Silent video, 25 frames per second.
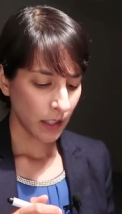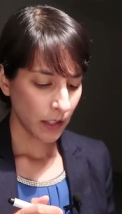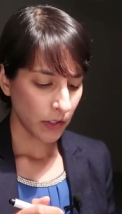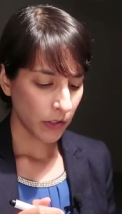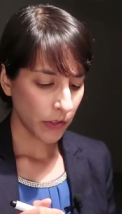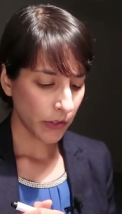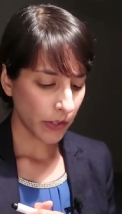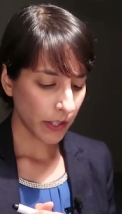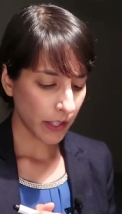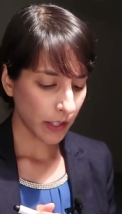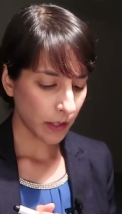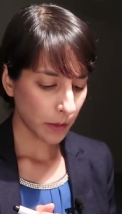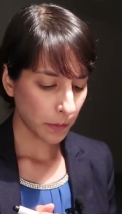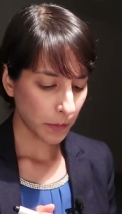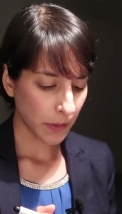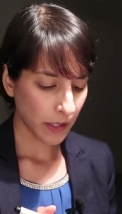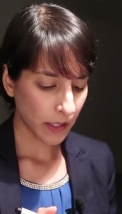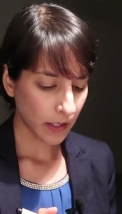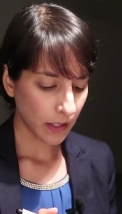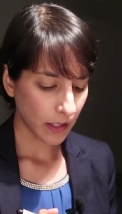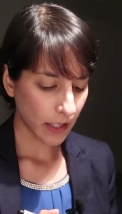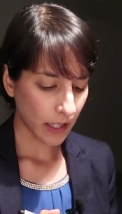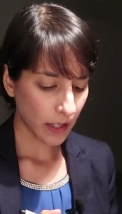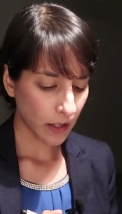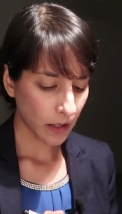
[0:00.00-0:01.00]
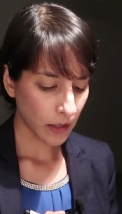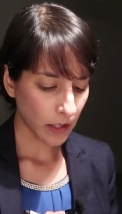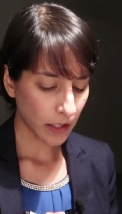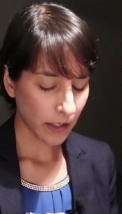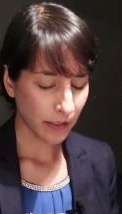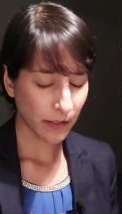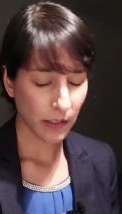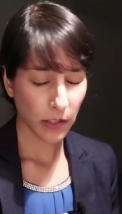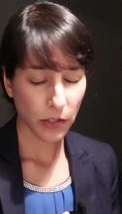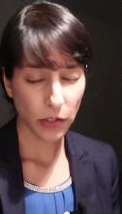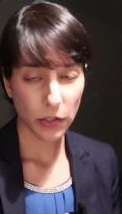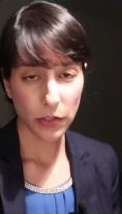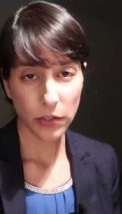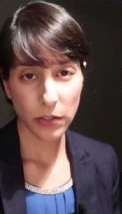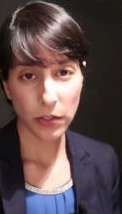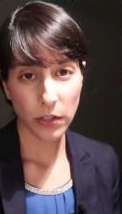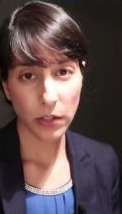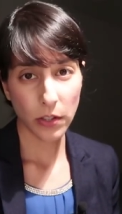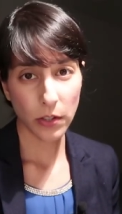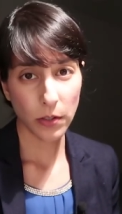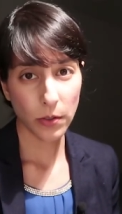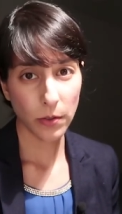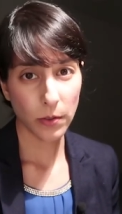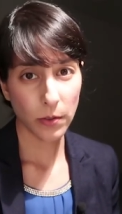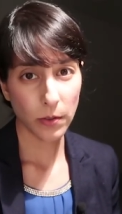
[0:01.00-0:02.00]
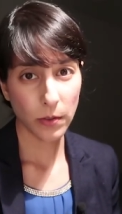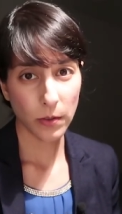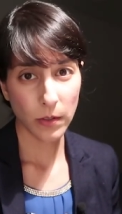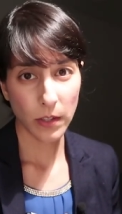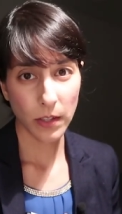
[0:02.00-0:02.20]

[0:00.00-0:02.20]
you think about it our lives are so